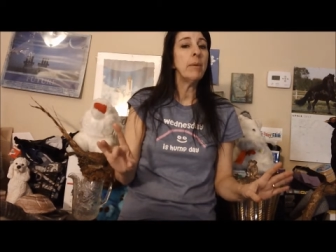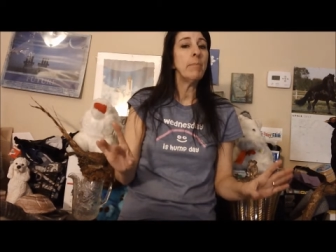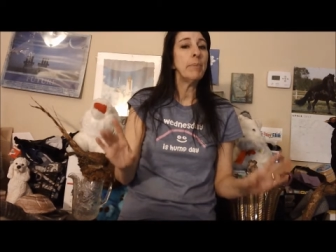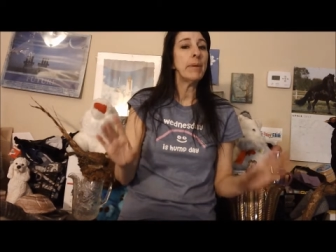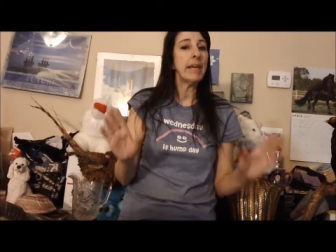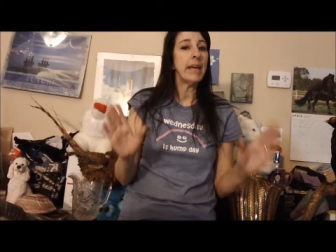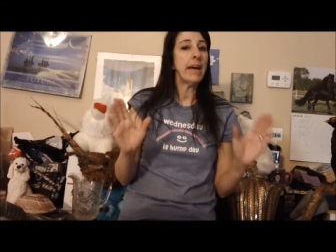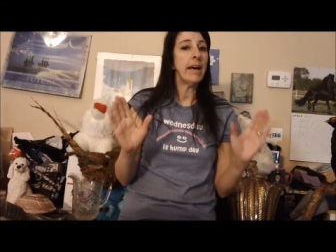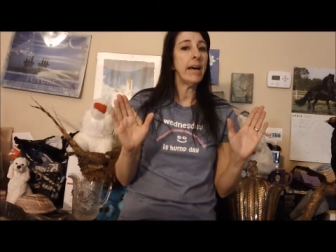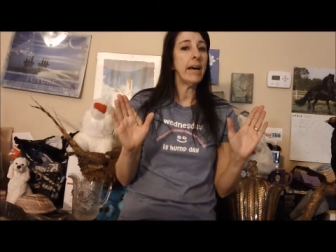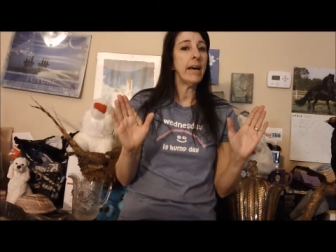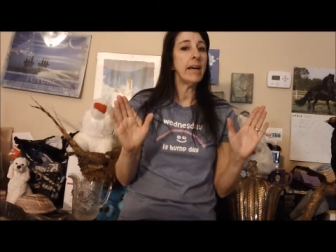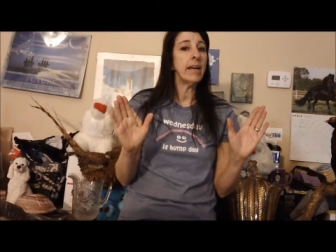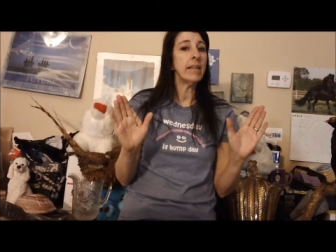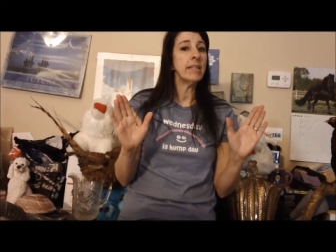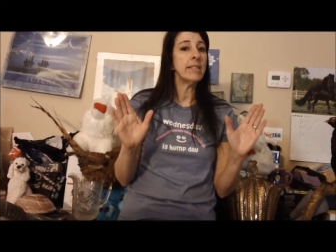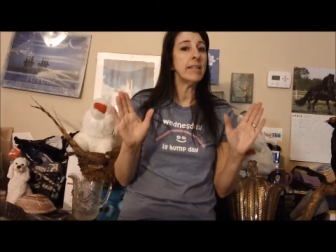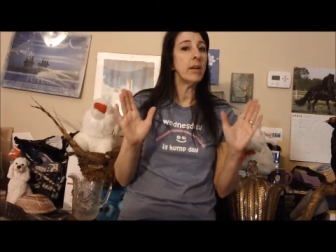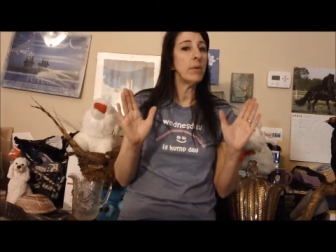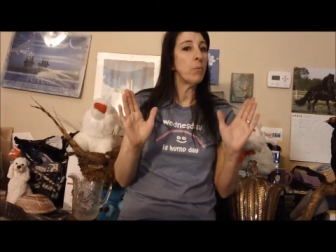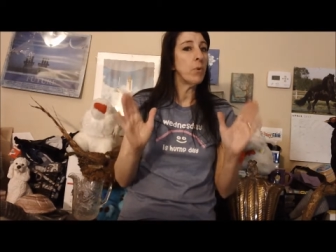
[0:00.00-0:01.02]

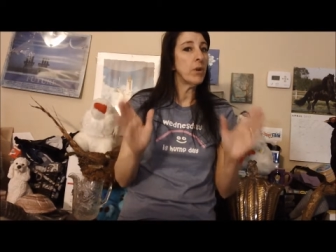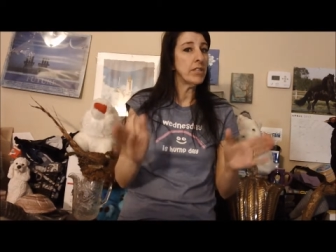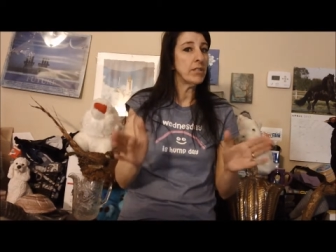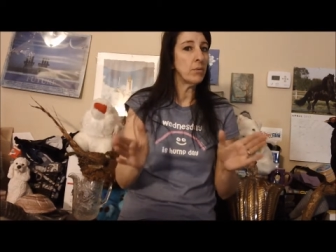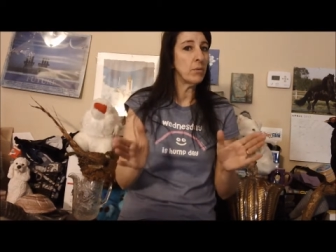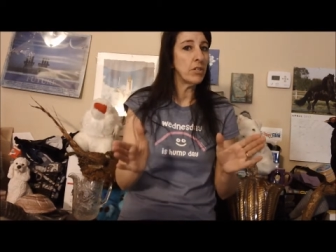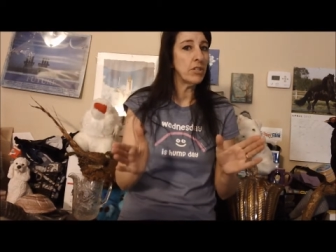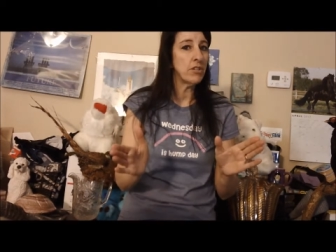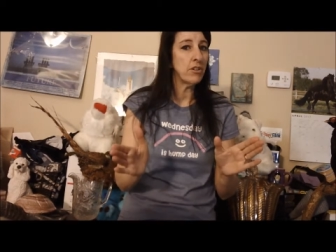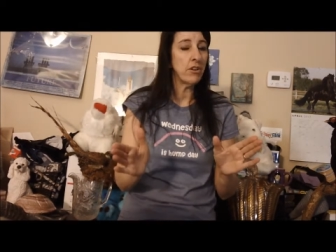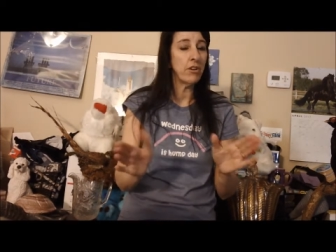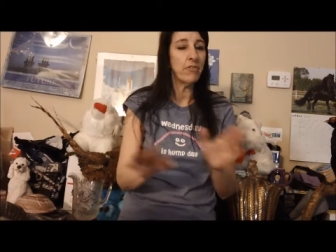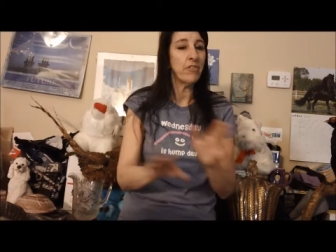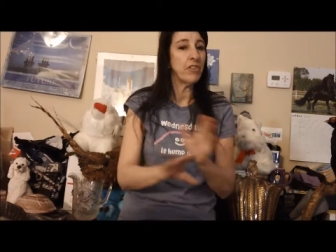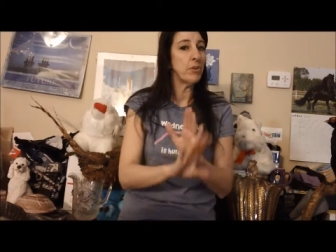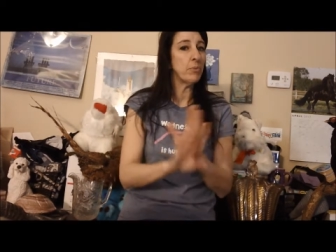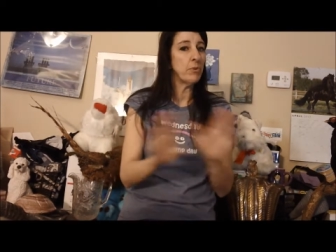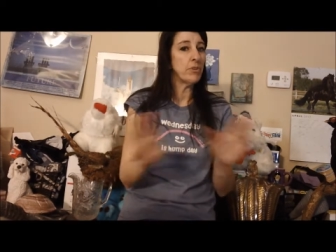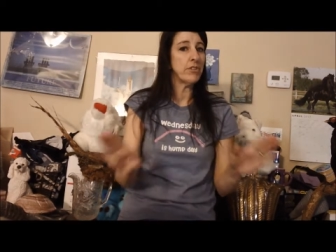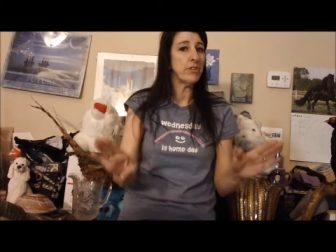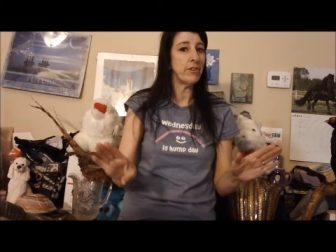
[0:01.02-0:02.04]
because it was a reserve and
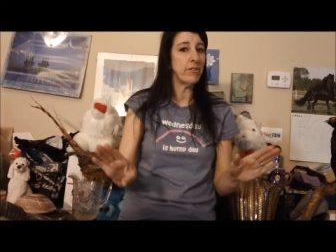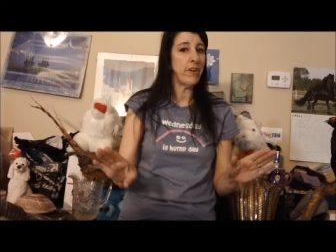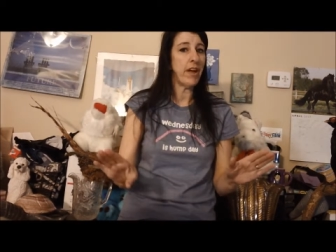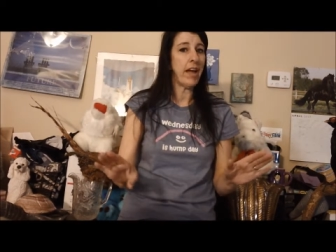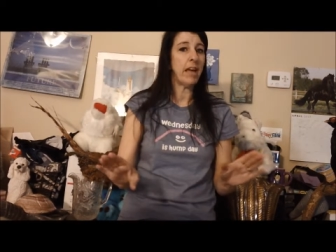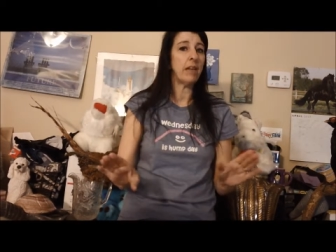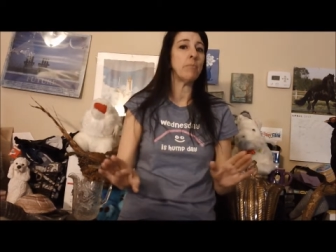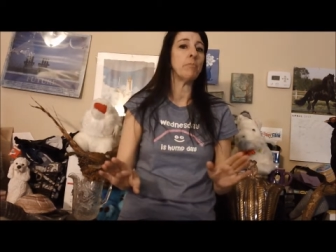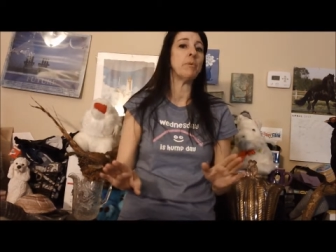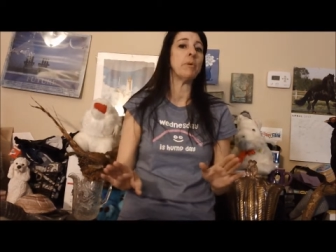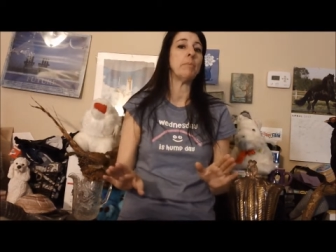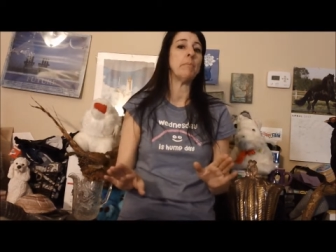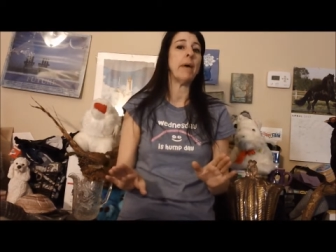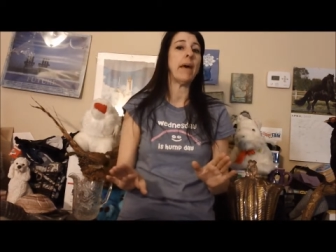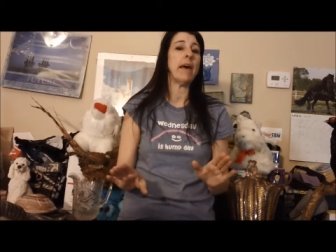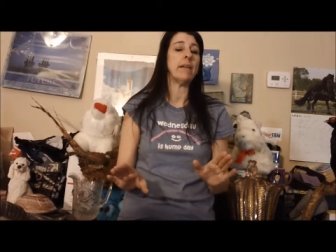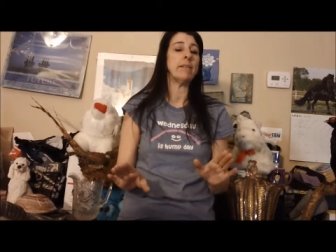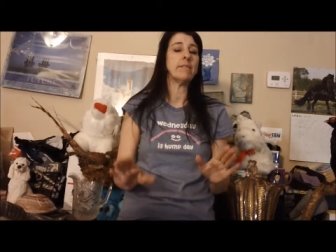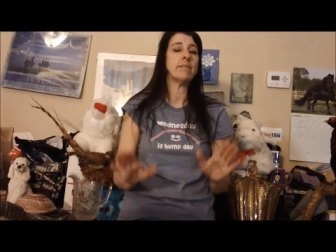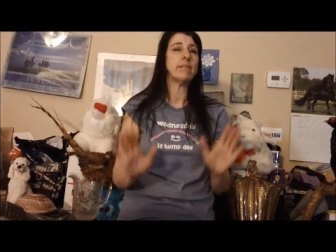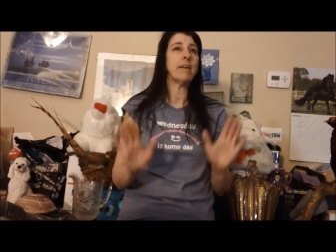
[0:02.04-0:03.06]
the reserve hadn't been met.